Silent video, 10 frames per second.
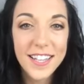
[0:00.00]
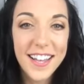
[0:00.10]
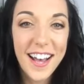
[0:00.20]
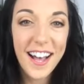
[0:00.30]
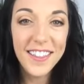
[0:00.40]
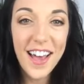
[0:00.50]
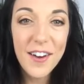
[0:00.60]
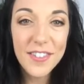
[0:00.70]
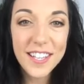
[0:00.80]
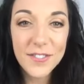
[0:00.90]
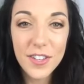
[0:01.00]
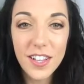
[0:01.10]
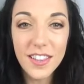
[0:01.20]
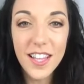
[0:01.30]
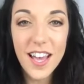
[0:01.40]
Hello, thanks for the
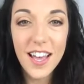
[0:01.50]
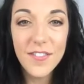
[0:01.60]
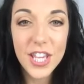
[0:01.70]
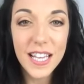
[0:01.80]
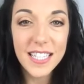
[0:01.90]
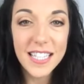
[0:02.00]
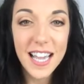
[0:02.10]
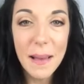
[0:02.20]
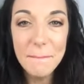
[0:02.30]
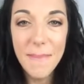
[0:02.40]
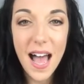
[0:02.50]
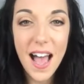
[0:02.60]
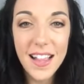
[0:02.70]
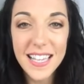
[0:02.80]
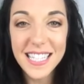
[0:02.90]
love, Chelsea, and
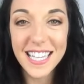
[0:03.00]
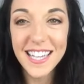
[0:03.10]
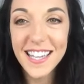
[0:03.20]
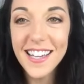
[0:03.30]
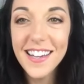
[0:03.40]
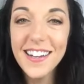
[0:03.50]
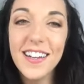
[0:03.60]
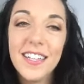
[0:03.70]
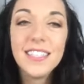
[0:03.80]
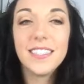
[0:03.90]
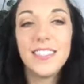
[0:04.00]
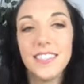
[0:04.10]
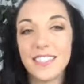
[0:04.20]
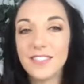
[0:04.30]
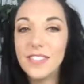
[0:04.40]
Molly's here.
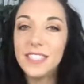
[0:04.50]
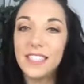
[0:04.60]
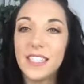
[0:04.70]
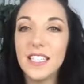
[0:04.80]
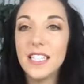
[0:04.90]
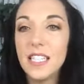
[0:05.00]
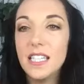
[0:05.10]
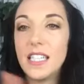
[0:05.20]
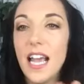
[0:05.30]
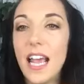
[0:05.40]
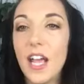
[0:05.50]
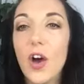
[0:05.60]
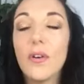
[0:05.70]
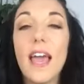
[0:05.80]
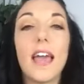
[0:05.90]
Oh, it's feeling good today.
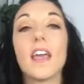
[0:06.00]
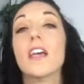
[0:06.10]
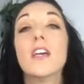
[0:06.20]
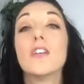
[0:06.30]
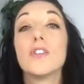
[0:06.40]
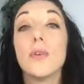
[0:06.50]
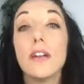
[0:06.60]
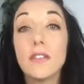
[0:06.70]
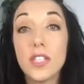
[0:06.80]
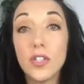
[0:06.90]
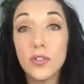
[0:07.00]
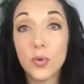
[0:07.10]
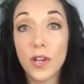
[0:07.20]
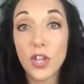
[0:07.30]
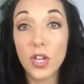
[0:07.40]
Okay, so here's the
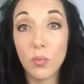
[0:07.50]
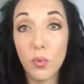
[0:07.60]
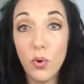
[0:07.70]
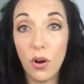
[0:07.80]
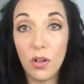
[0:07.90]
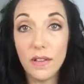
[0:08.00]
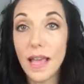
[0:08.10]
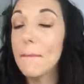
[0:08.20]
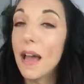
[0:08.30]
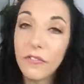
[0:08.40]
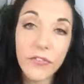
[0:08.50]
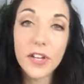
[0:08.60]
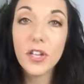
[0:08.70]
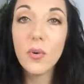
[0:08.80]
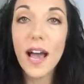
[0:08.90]
nutrition rule. It might
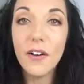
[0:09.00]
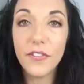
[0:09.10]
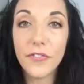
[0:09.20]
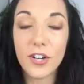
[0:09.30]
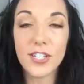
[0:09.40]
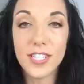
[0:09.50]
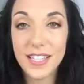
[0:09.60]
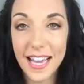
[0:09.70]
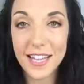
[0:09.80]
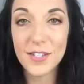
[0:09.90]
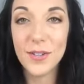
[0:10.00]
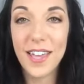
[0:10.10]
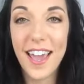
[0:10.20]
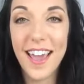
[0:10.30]
freak you out at first. That is okay.